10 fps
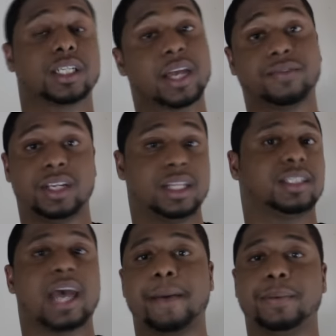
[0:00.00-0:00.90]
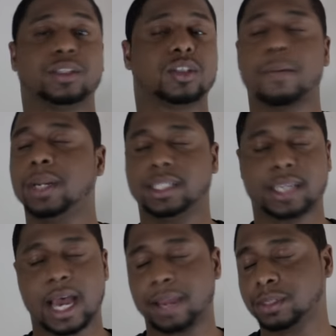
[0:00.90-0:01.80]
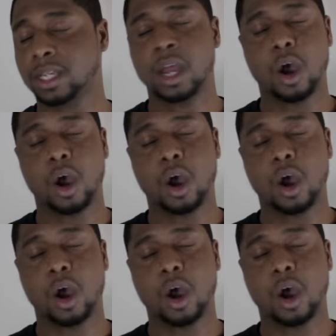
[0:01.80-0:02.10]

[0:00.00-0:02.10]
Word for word: because I've seen this happen so many times